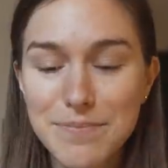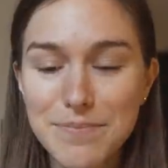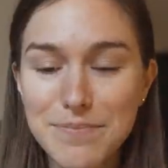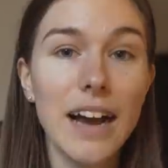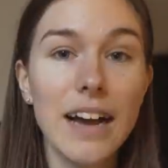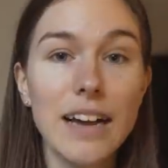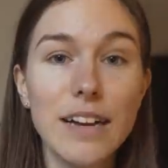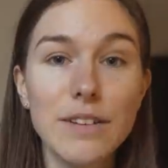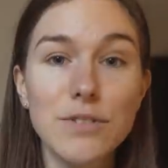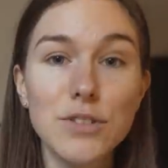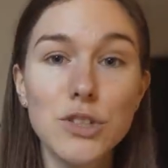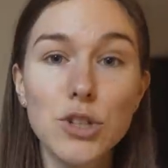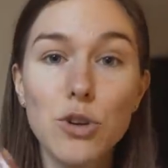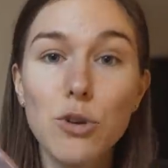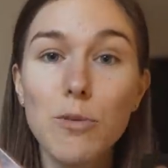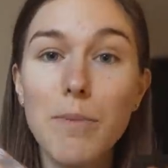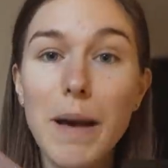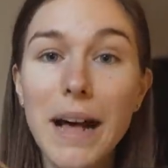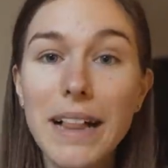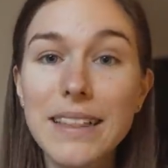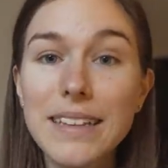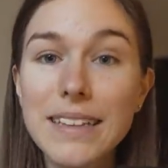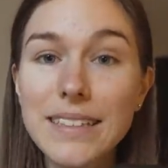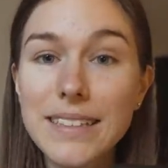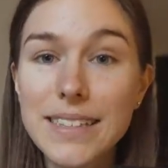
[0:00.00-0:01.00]
I have two
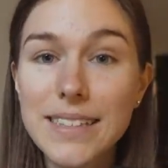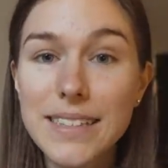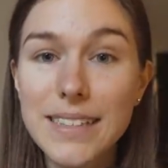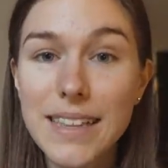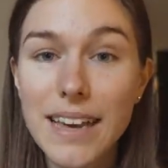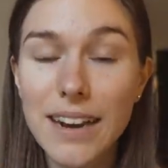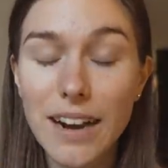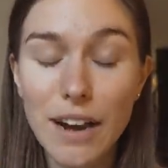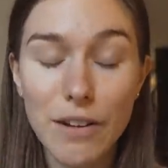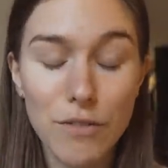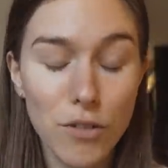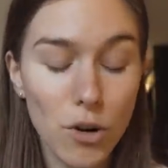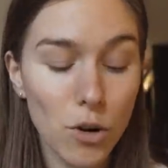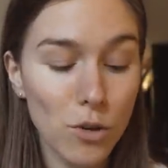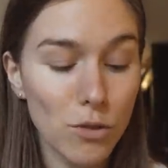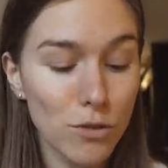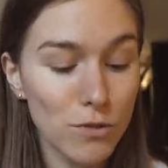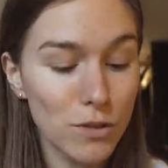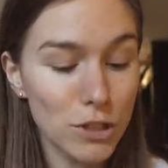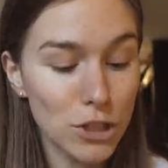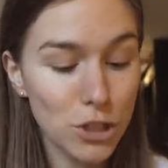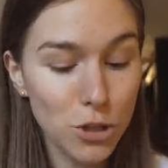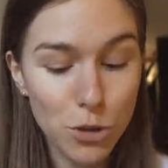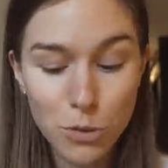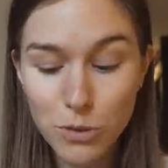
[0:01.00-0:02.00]
palettes that I've owned
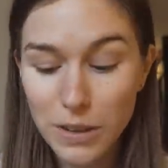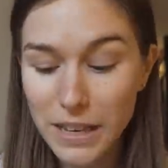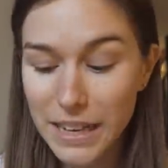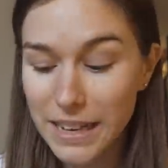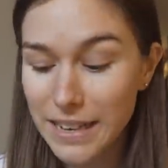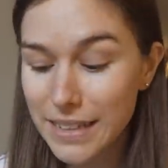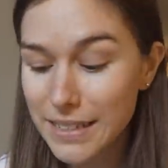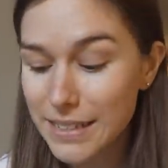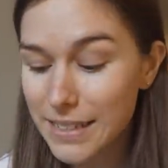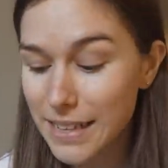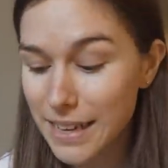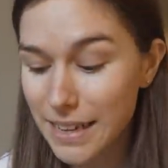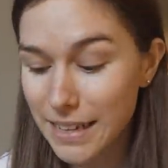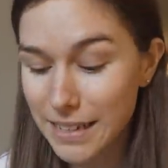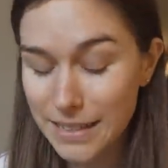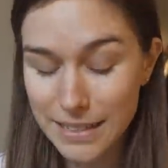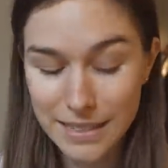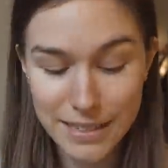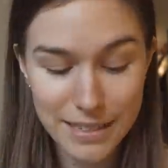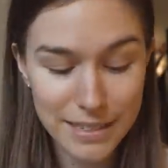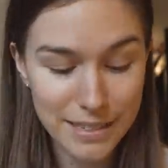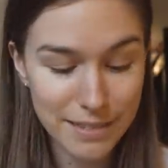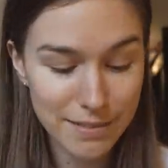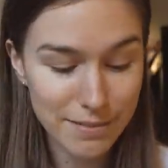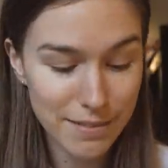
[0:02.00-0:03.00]
for 2 years
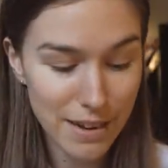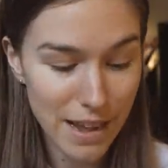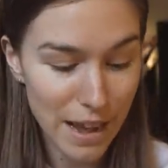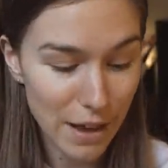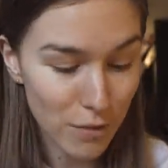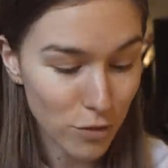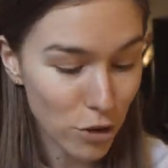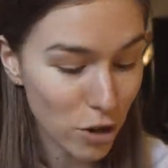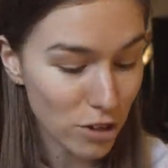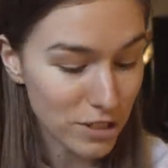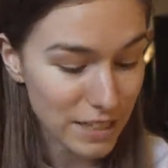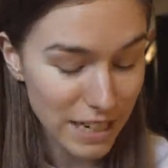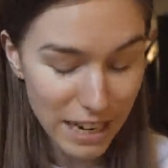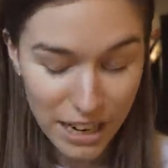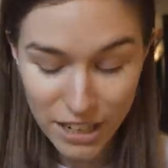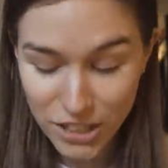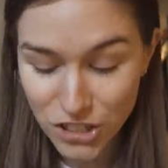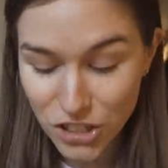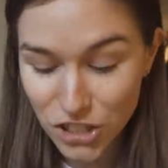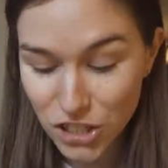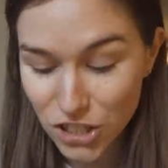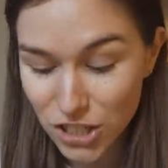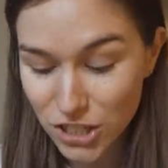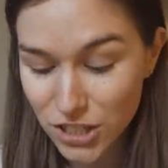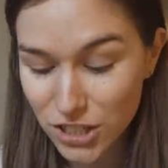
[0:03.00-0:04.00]
and have not
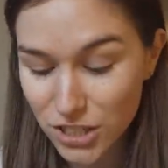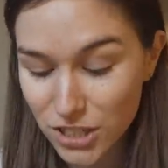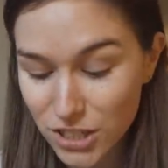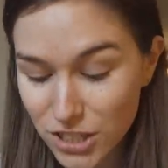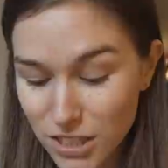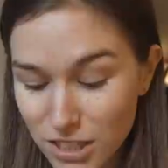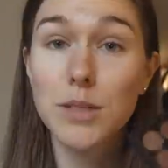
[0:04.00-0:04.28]
touched.